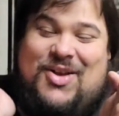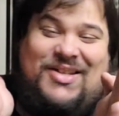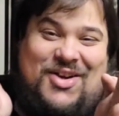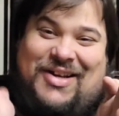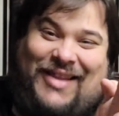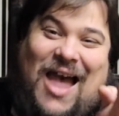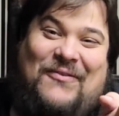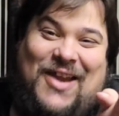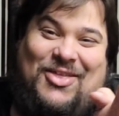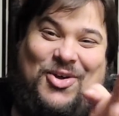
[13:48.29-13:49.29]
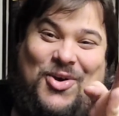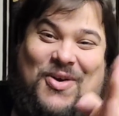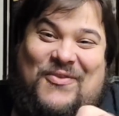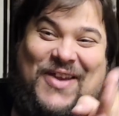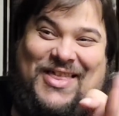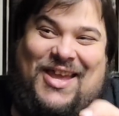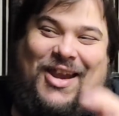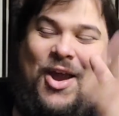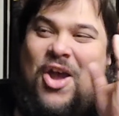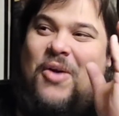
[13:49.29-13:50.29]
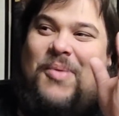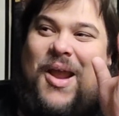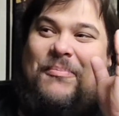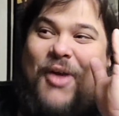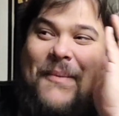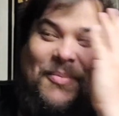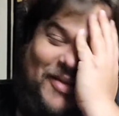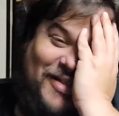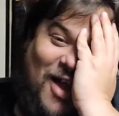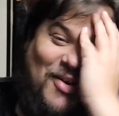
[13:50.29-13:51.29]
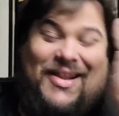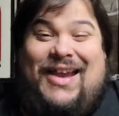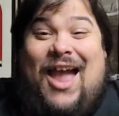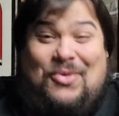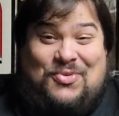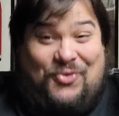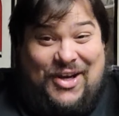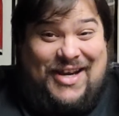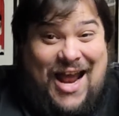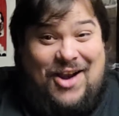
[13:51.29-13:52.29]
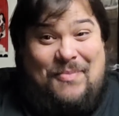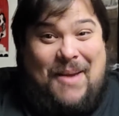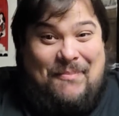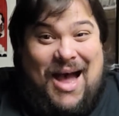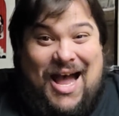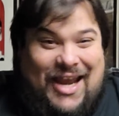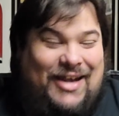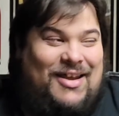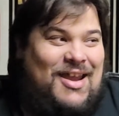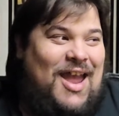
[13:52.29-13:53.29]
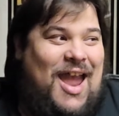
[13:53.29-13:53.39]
So I started laughing at the horrific thing, but I probably sounded like I was freaking out of my mind,